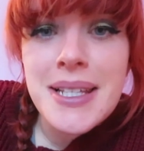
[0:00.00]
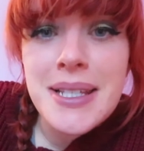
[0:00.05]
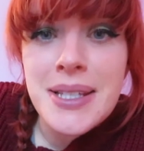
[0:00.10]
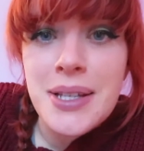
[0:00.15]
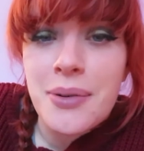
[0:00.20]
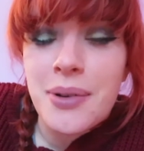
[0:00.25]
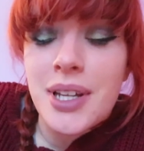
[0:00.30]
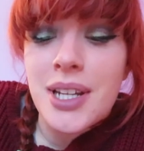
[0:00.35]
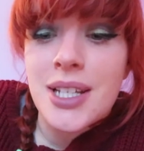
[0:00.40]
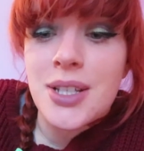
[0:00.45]

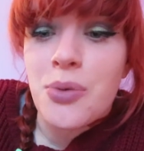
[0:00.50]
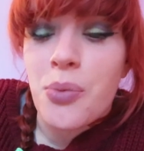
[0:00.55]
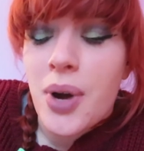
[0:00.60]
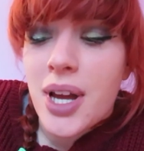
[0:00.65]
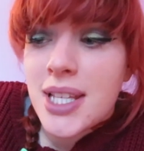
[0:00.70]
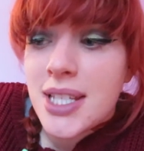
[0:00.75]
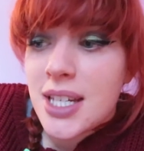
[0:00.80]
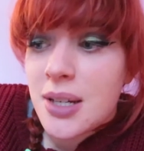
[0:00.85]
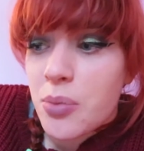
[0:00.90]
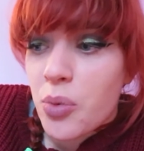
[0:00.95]
So it is
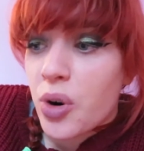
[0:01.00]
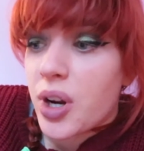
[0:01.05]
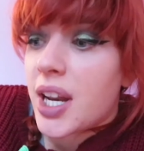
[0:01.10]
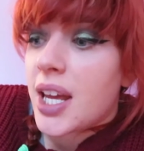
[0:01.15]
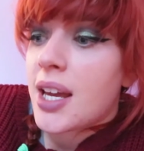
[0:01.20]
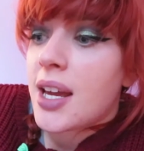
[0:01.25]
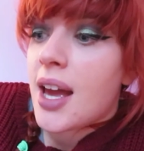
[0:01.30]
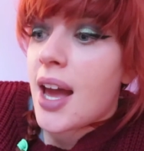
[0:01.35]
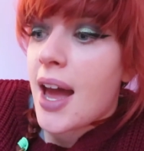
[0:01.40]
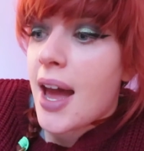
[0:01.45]
Wednesday
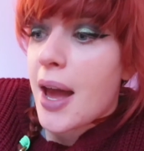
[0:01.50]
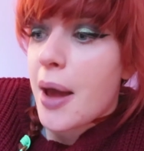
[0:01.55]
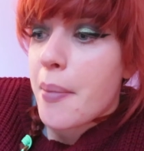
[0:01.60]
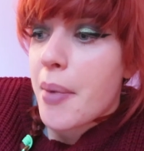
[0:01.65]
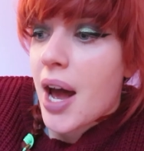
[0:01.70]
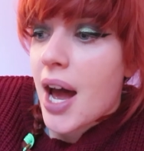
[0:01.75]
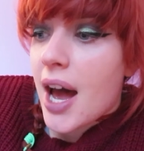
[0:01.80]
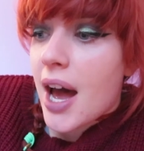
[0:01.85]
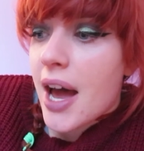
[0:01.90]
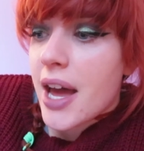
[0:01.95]
morning
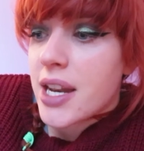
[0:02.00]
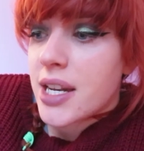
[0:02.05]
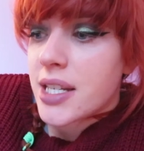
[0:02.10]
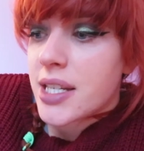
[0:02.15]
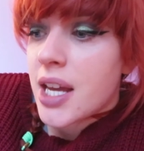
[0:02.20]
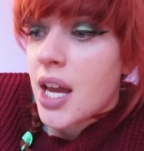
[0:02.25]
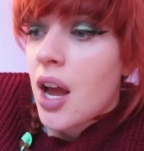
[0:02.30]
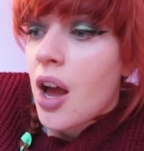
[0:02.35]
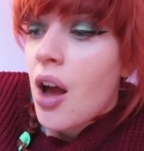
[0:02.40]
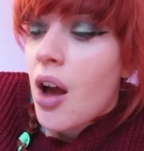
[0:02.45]

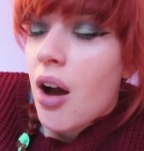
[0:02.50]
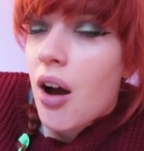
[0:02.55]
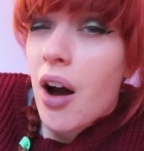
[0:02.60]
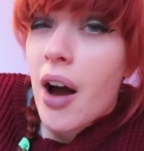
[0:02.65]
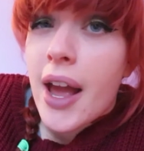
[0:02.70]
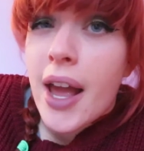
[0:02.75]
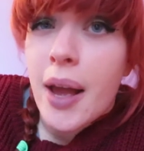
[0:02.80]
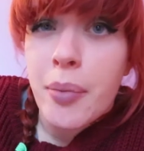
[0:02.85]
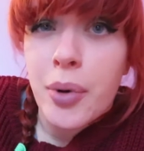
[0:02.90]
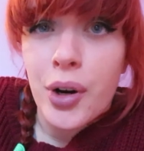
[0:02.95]
and
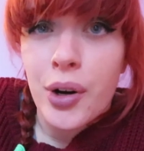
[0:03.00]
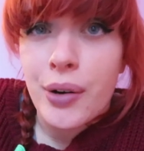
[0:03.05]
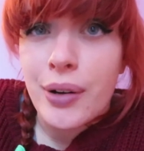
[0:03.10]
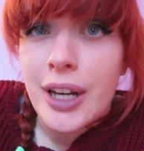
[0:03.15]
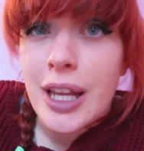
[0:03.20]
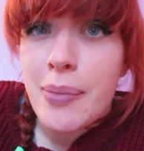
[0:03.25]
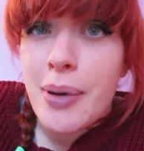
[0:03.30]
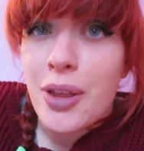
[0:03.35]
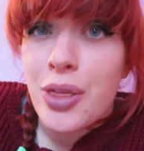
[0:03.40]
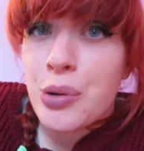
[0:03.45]
I am
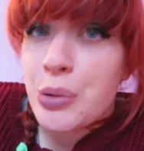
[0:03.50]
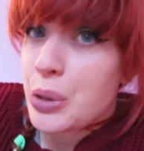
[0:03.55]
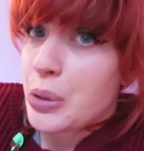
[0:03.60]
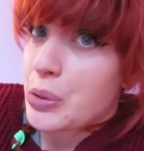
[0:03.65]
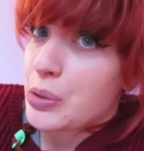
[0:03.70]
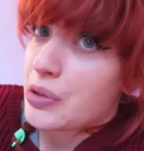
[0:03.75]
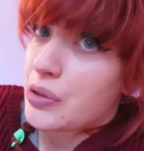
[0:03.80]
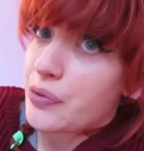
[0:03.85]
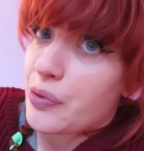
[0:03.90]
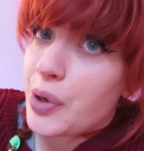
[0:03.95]
currently about
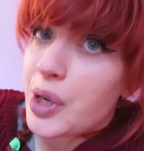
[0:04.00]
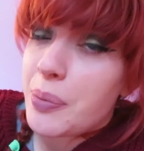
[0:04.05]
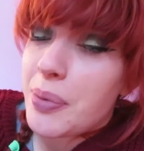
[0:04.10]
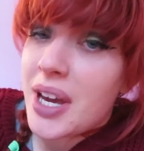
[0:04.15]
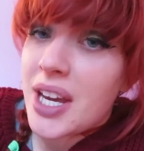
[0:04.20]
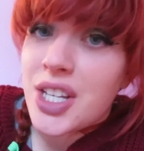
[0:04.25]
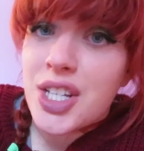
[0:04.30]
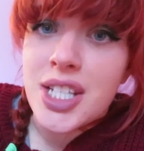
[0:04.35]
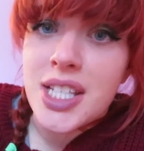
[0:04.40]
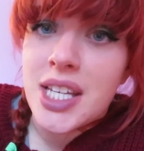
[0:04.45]
340
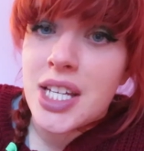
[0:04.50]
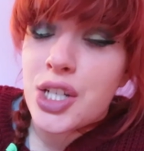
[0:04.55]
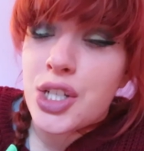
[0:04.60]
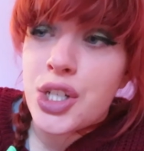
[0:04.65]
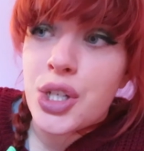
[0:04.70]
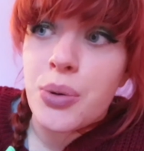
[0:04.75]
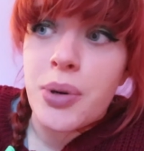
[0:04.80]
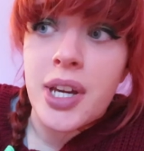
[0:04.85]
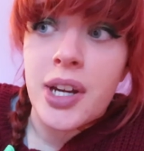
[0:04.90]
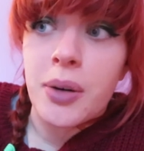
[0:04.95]
pages
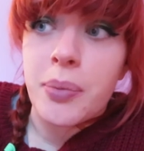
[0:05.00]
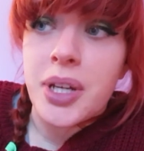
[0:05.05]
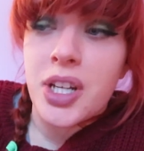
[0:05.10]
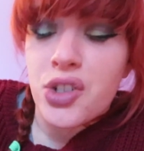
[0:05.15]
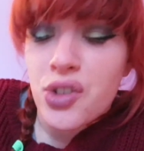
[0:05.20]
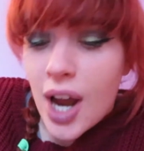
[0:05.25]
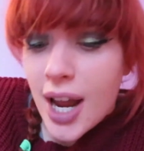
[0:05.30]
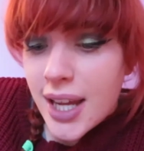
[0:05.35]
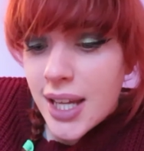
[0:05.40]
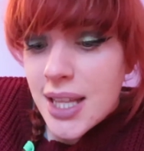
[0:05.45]
into Here Be
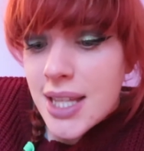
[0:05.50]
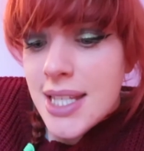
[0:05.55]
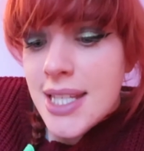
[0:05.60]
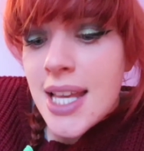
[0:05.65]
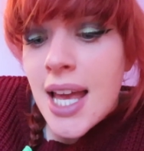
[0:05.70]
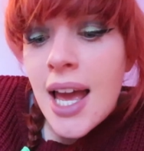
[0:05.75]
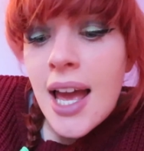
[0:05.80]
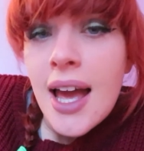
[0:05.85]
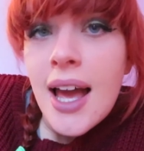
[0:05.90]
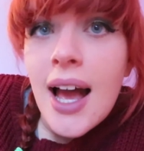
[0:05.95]
Dragons
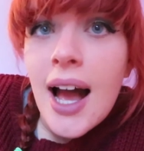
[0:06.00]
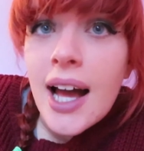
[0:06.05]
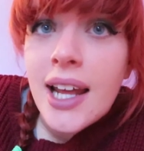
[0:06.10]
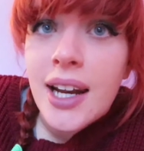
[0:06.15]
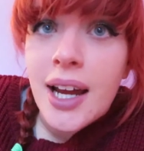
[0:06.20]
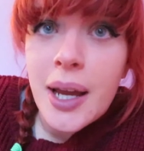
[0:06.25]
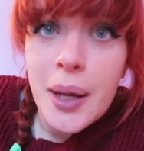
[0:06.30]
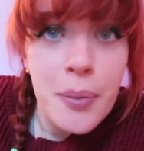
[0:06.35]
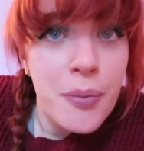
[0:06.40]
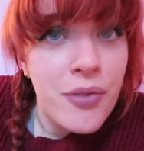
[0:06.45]

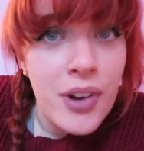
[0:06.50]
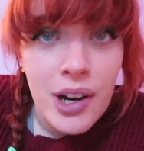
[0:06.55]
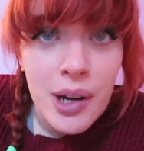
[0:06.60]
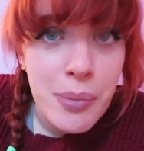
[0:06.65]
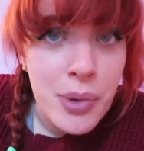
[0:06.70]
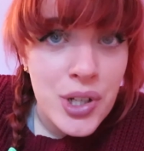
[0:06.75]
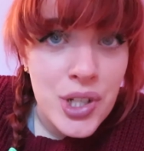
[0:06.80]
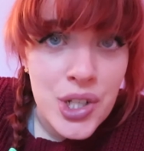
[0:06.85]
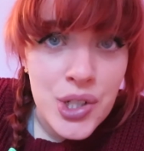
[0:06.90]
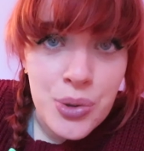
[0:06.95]
and I am very
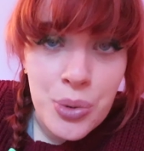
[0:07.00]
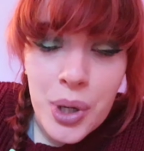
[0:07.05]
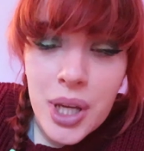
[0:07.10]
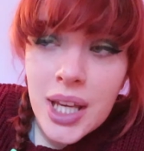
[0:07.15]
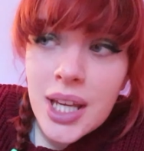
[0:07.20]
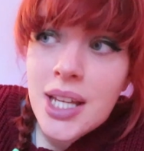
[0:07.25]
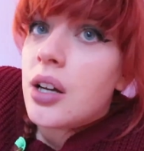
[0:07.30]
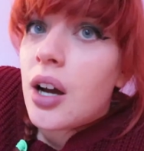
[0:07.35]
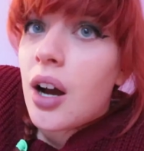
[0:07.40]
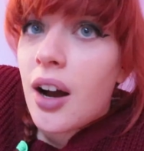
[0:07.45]
much
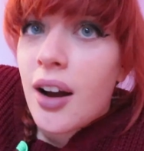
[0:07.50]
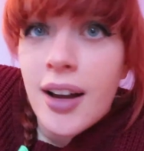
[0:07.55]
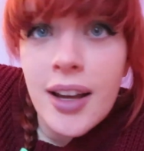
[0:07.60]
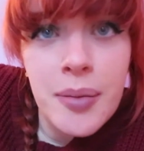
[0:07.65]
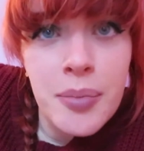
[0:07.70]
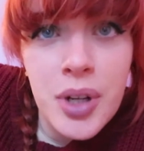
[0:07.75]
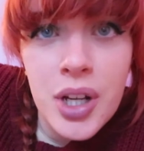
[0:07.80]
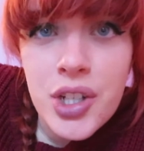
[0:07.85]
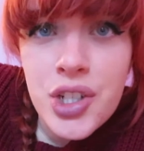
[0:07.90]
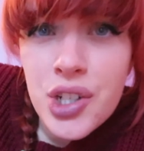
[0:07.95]
enjoying it.
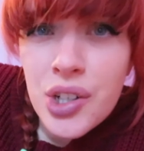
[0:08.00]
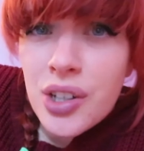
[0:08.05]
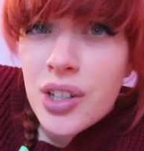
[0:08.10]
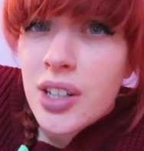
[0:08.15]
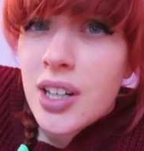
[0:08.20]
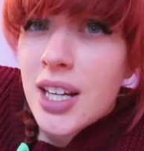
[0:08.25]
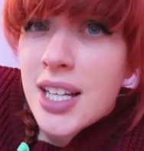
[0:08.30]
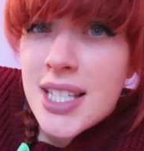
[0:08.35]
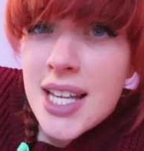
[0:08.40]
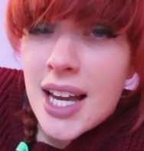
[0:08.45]
I'm not sure
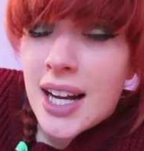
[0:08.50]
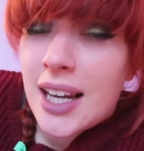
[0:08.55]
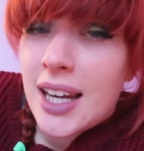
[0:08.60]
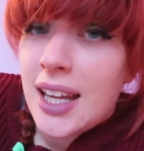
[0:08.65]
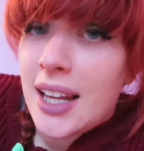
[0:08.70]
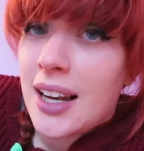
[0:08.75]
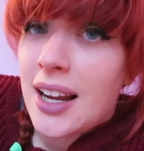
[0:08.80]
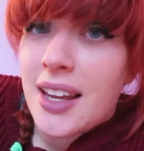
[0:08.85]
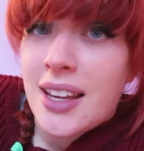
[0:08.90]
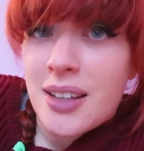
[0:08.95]

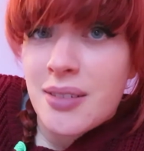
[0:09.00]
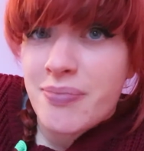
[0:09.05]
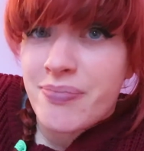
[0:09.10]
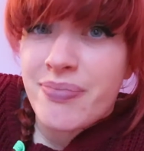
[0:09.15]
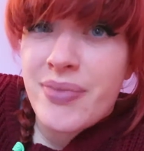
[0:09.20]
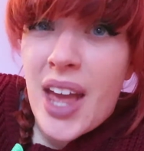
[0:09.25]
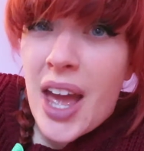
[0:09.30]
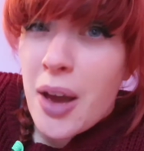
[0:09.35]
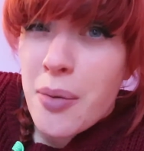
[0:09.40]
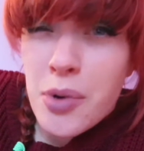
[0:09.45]
exactly like
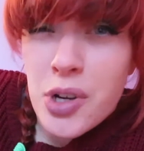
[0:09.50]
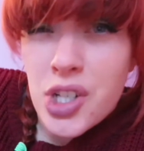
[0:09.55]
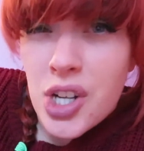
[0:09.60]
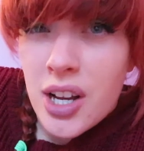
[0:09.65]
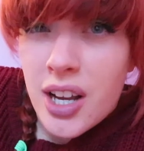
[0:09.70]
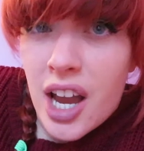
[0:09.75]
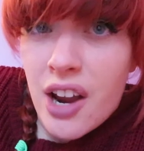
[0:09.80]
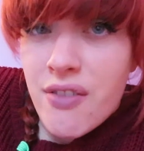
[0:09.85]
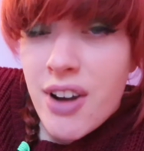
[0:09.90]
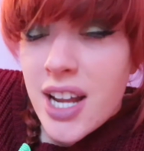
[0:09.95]
how much
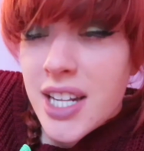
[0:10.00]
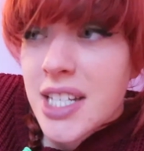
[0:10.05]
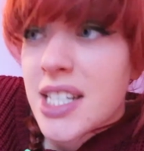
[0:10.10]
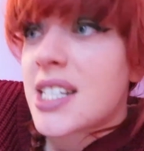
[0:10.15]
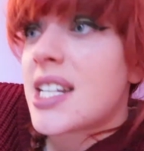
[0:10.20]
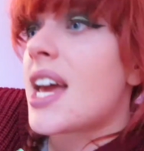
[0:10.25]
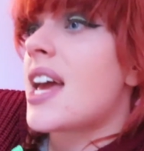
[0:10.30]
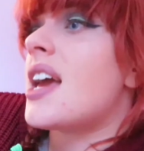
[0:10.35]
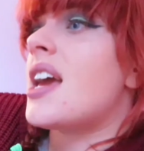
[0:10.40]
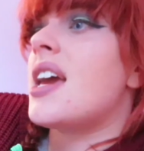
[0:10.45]
I'll get read
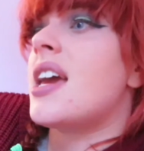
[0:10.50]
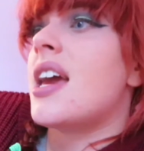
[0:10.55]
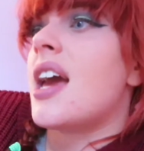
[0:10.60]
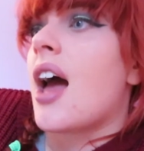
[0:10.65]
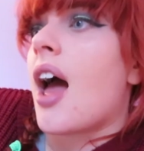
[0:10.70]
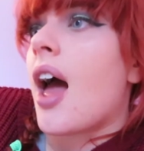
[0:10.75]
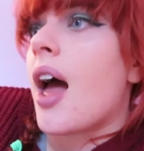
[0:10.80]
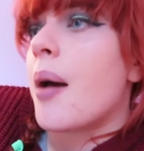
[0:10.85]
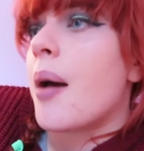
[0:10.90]
today.